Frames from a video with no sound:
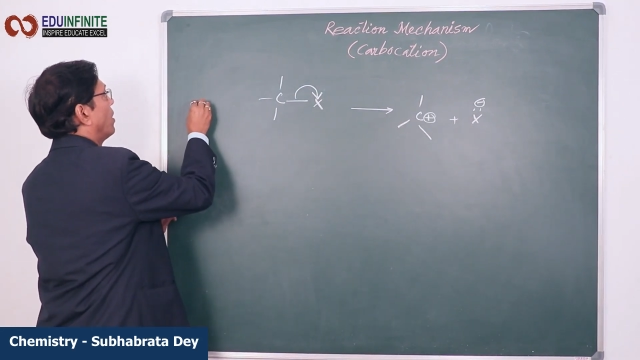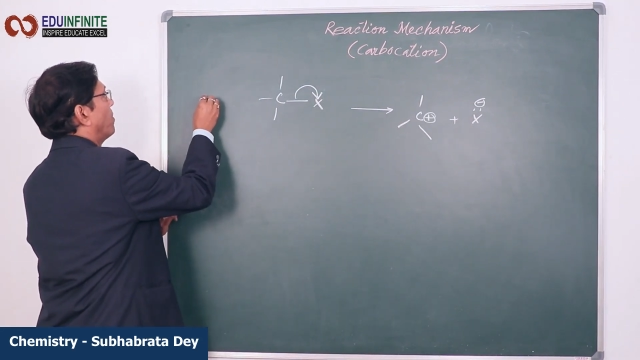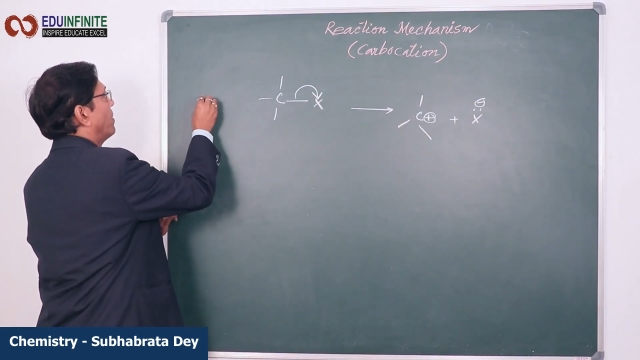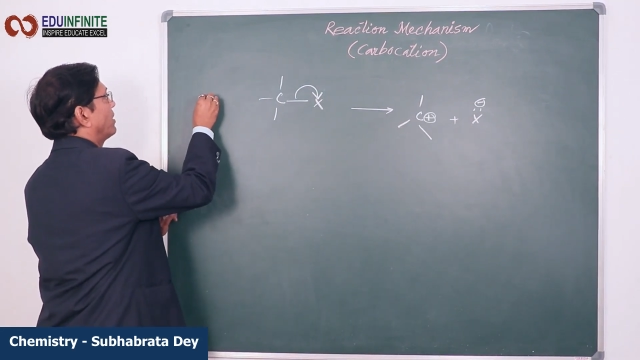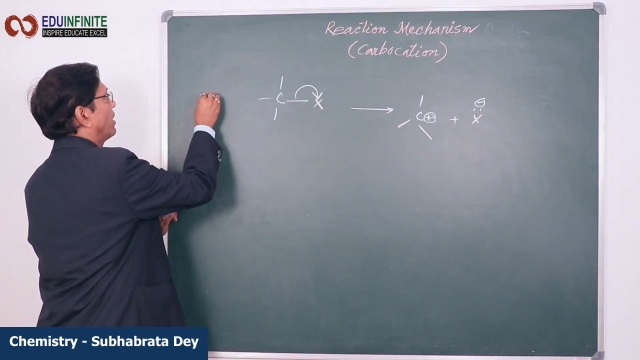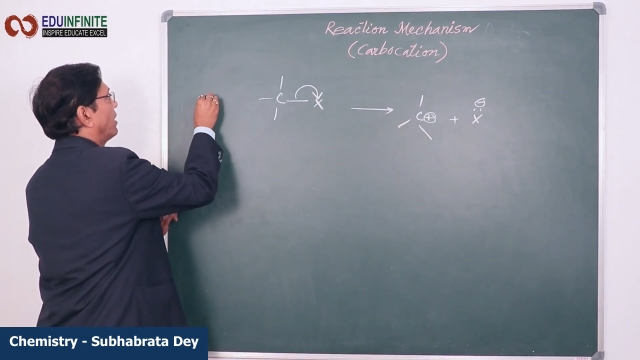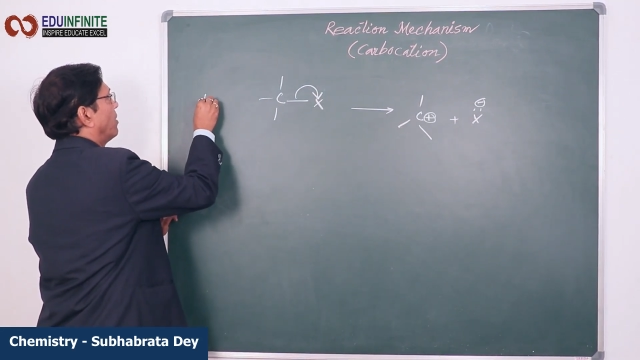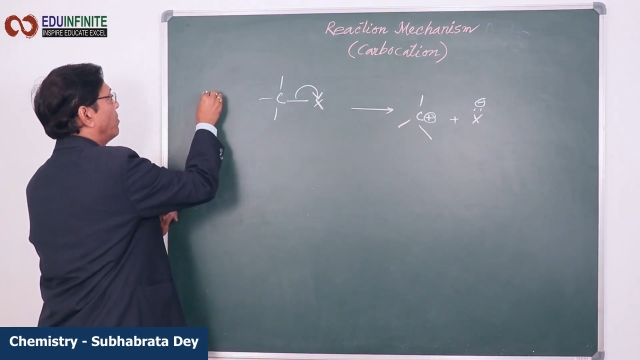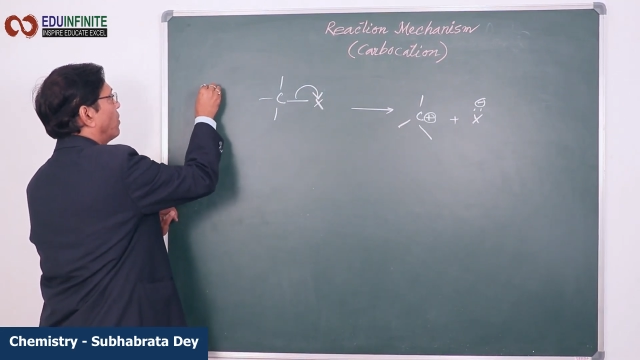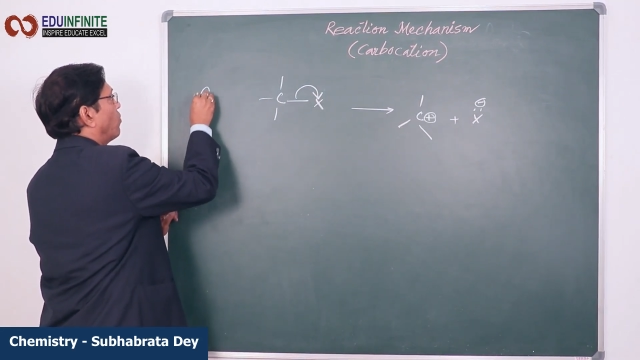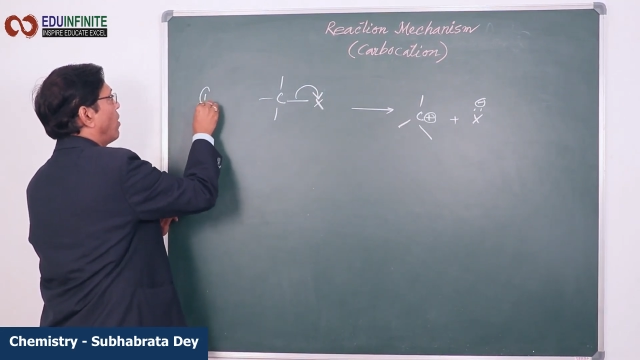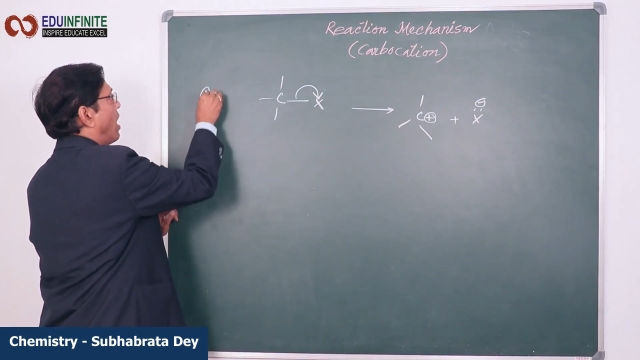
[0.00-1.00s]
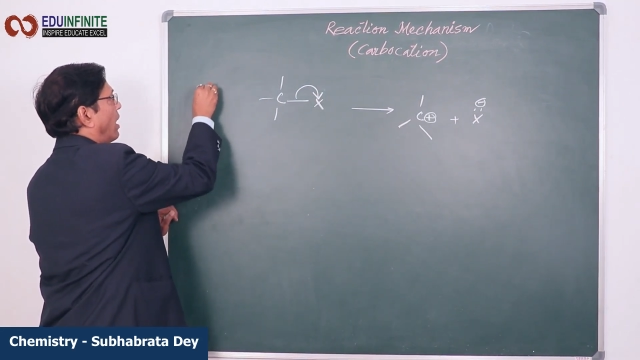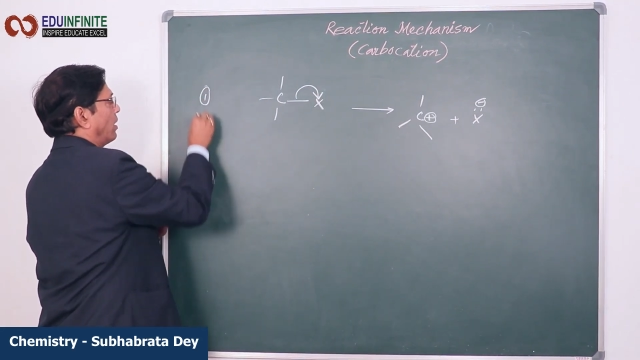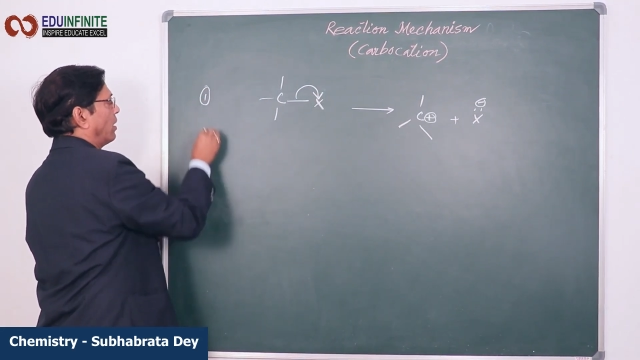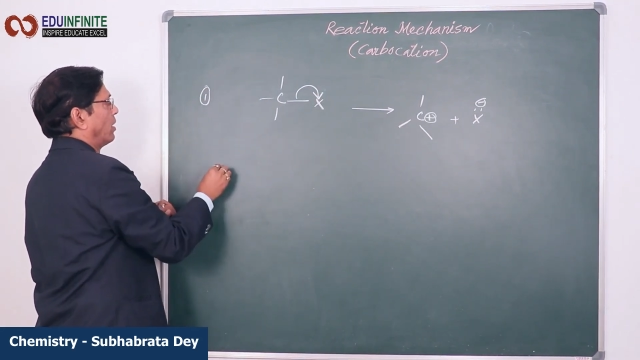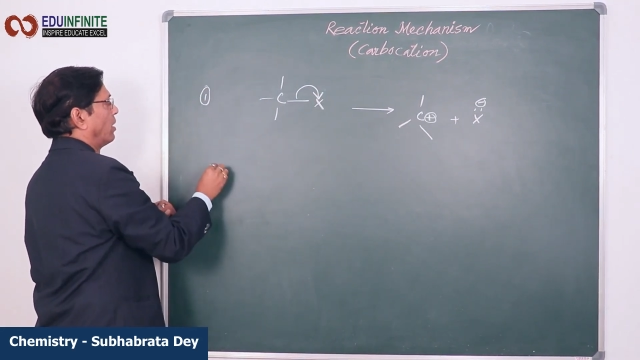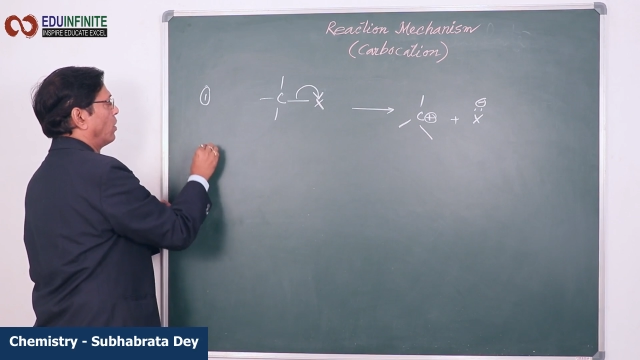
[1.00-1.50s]
method number
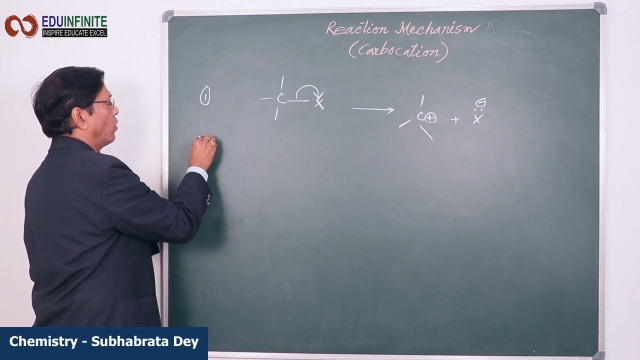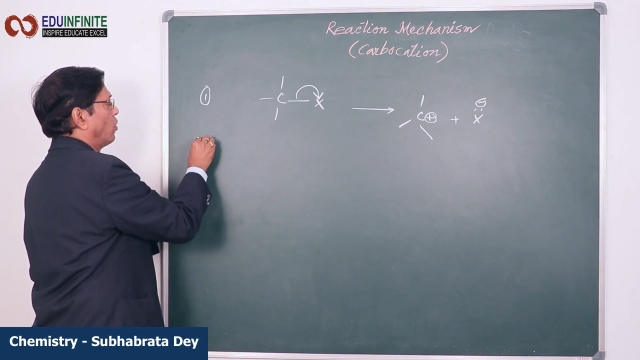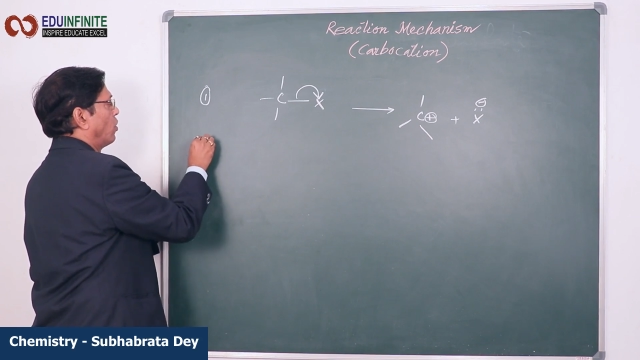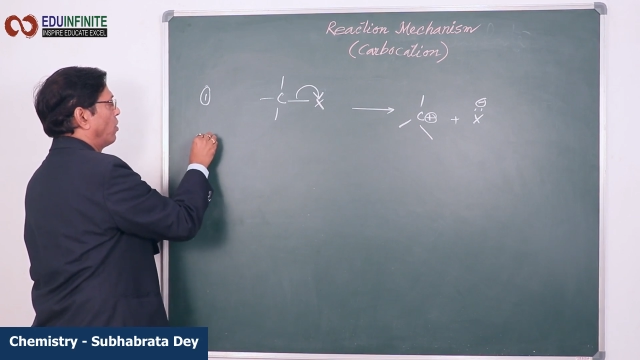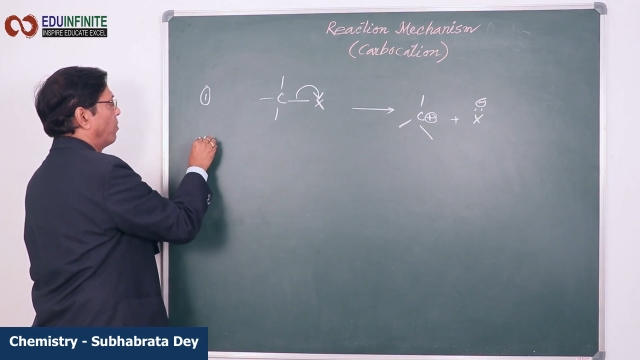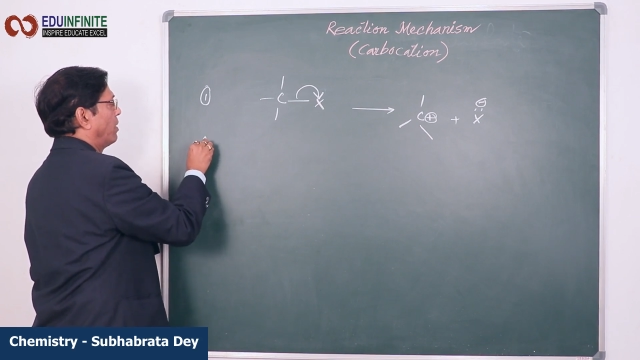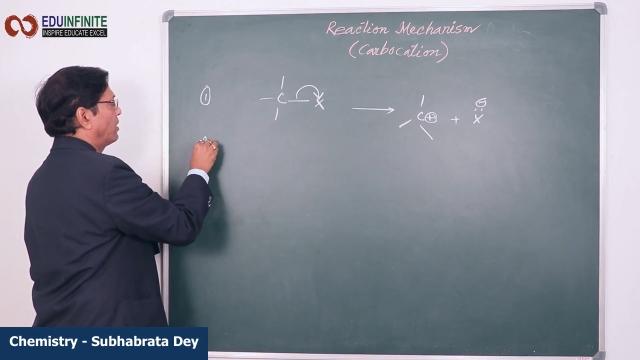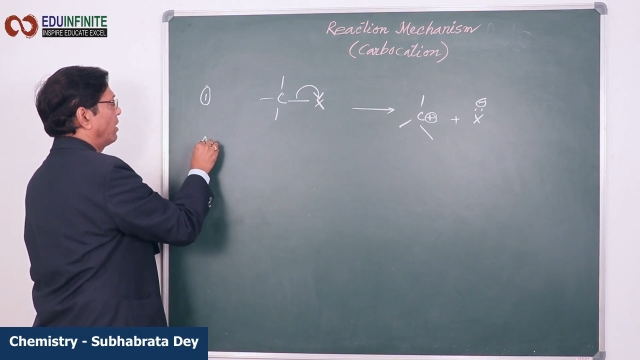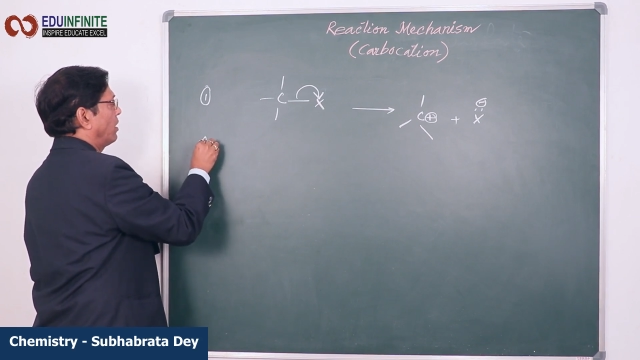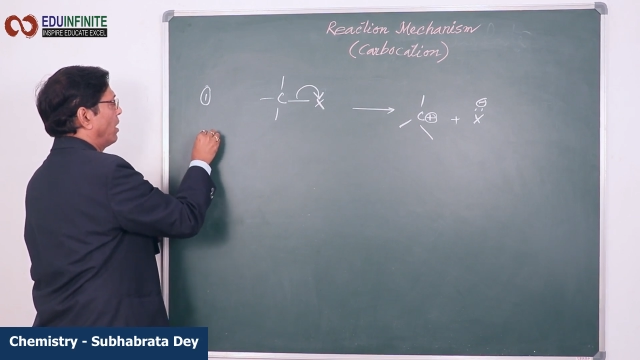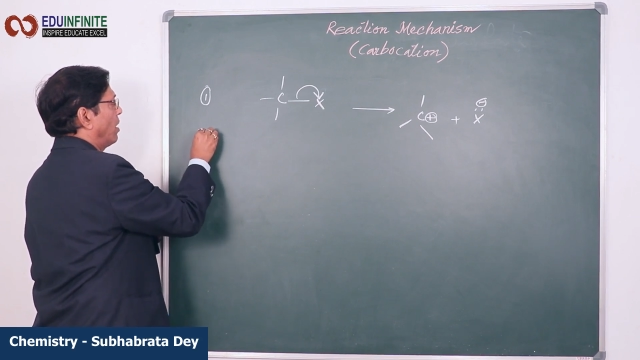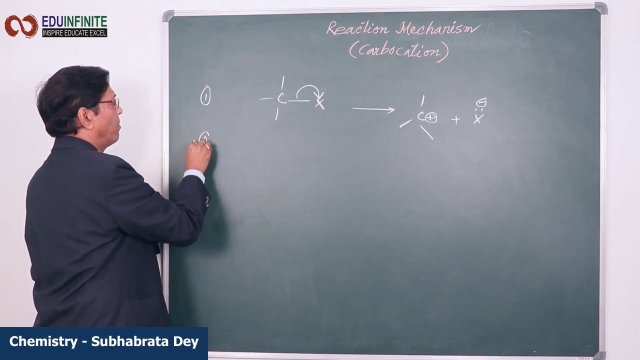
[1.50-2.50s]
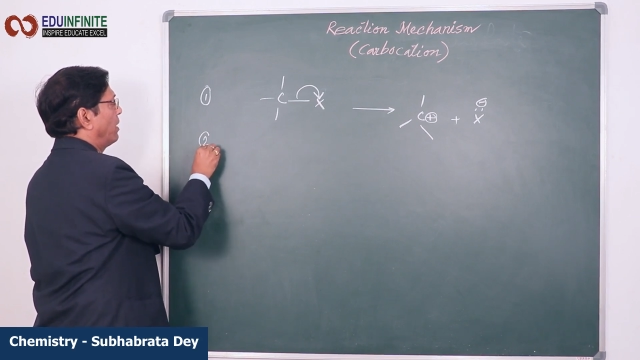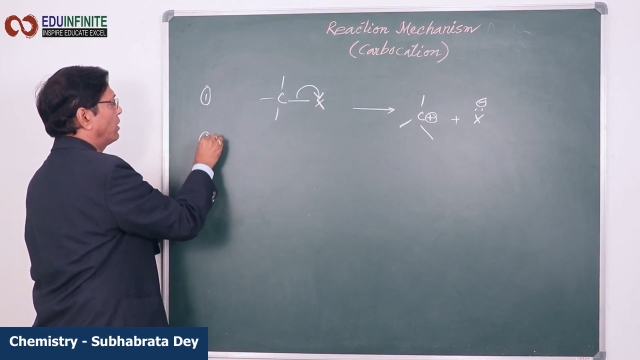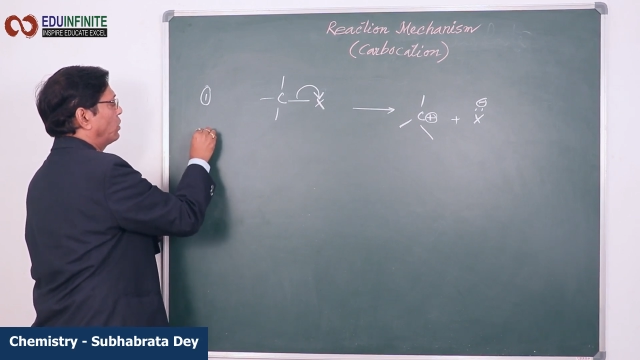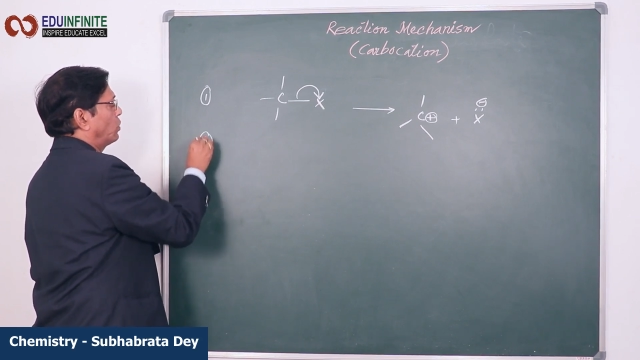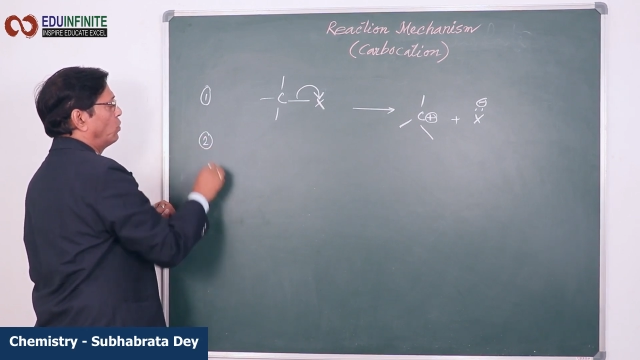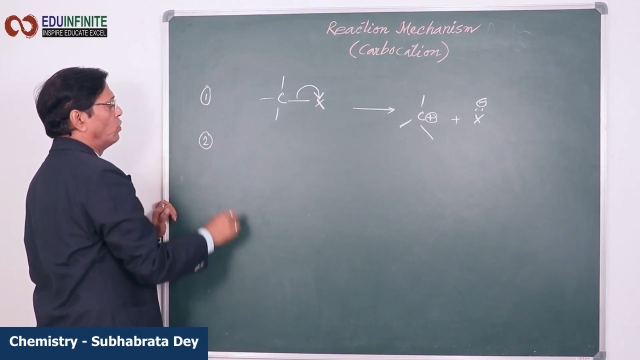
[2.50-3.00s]
one. Method
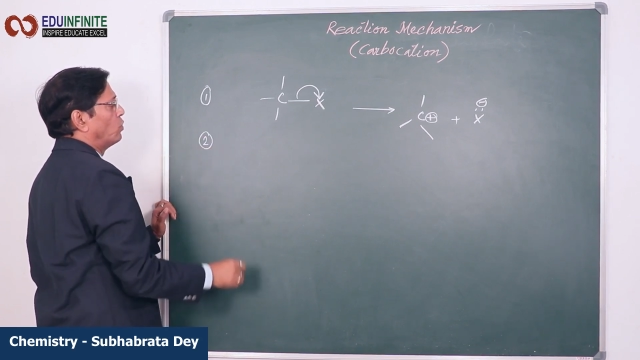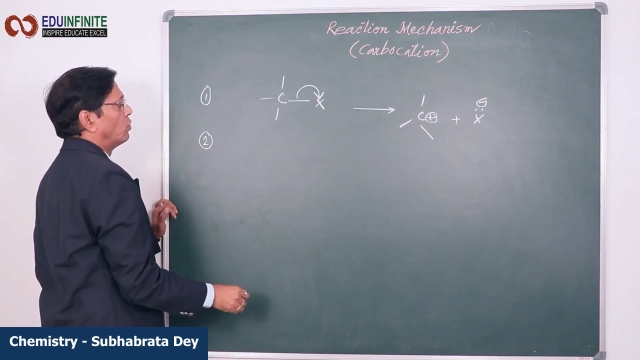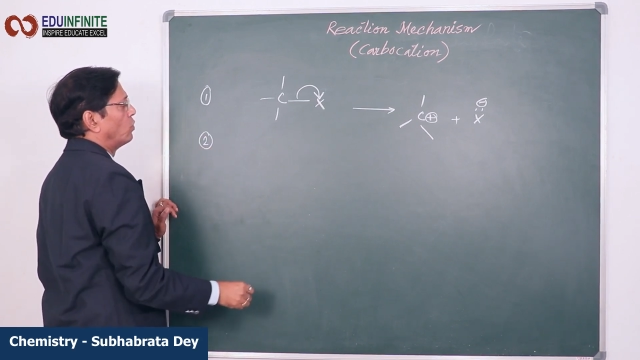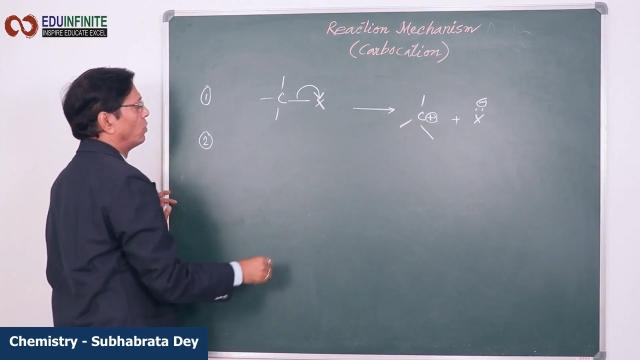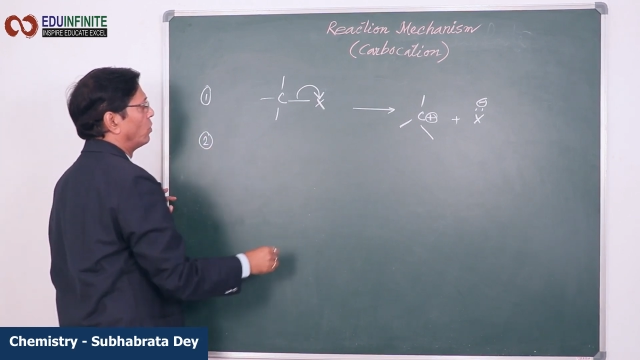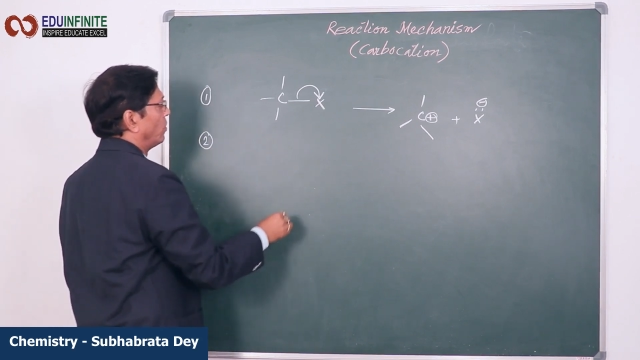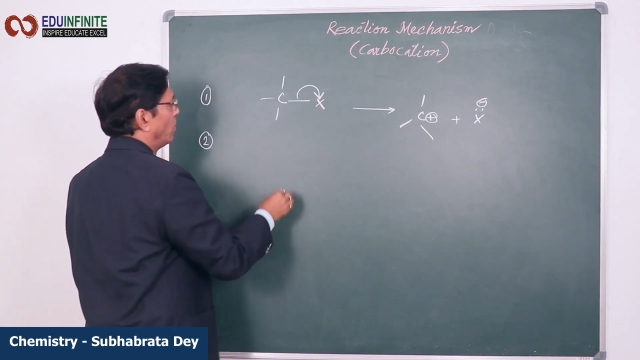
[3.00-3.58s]
number two,